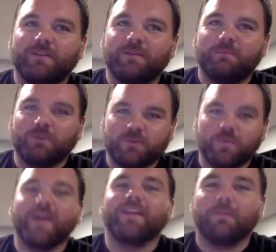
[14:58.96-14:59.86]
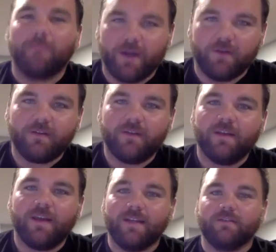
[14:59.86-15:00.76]
persuade the parent
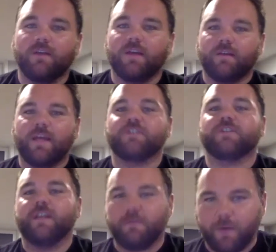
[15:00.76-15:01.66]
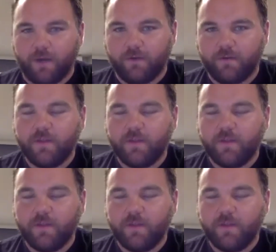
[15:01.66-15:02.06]
and educate the parent